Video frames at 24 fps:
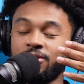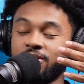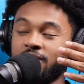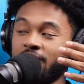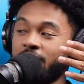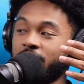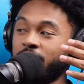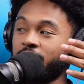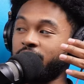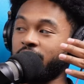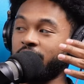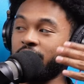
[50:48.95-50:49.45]

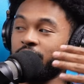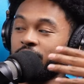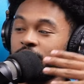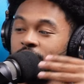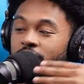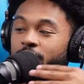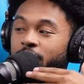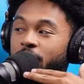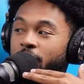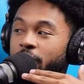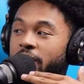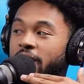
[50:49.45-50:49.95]
Tyrone, thank you for
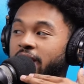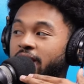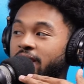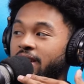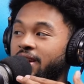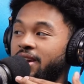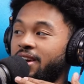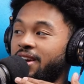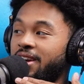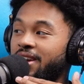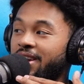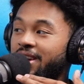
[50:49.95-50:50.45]
coming back. We're
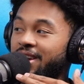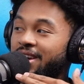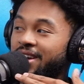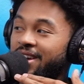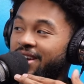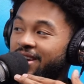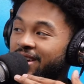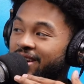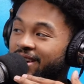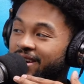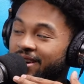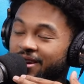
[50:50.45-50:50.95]
back, yes
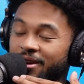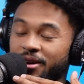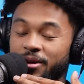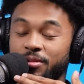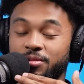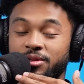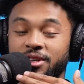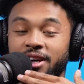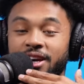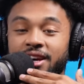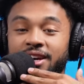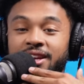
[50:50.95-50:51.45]
sir. You know what I'm
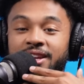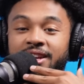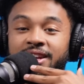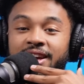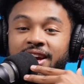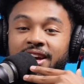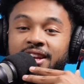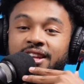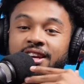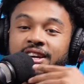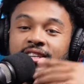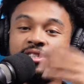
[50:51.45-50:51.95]
saying?
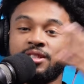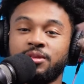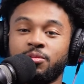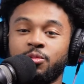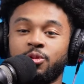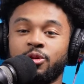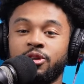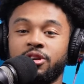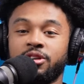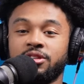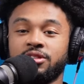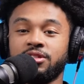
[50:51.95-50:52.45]
And he has some
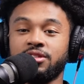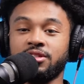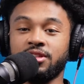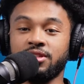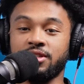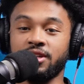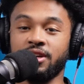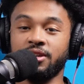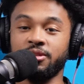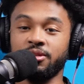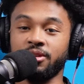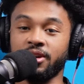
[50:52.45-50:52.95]
words to
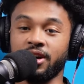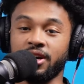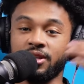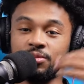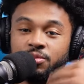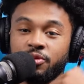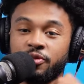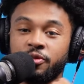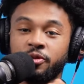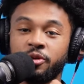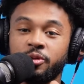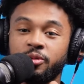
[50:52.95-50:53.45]
tell you guys
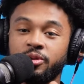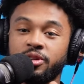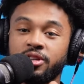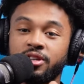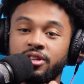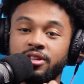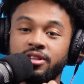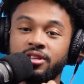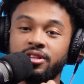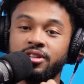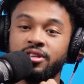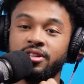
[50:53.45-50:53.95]
before
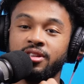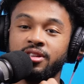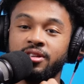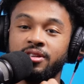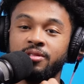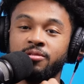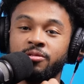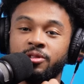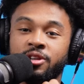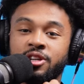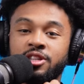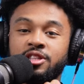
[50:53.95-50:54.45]
we
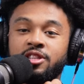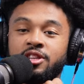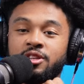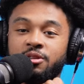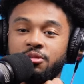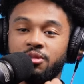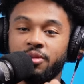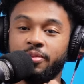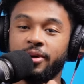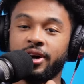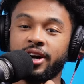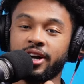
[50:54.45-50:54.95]

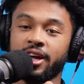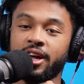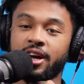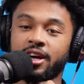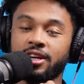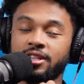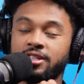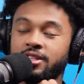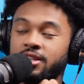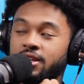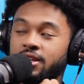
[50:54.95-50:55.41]
continue the podcast.